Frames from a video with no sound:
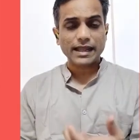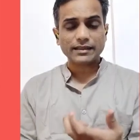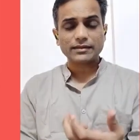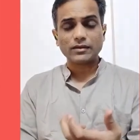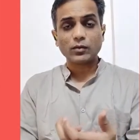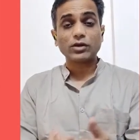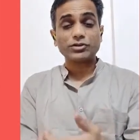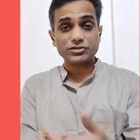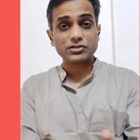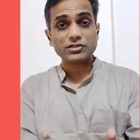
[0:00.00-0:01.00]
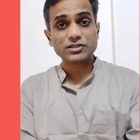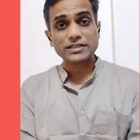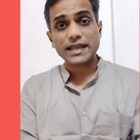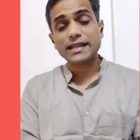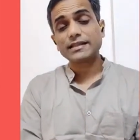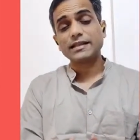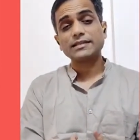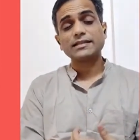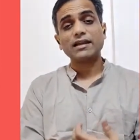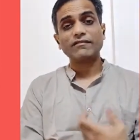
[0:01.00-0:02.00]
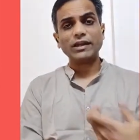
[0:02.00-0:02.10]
and what research is saying, is that